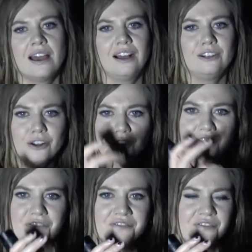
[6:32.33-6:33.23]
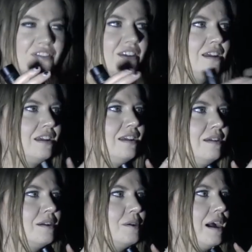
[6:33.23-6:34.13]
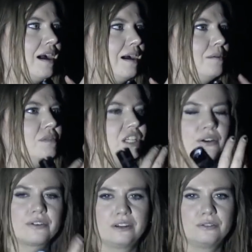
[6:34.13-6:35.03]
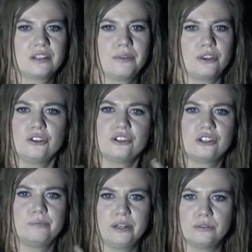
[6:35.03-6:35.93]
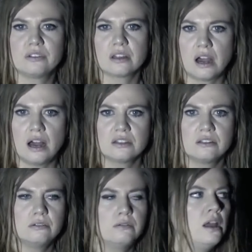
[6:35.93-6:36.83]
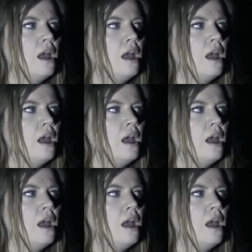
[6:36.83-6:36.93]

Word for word: a lot of the uh, materials that were used to build the castle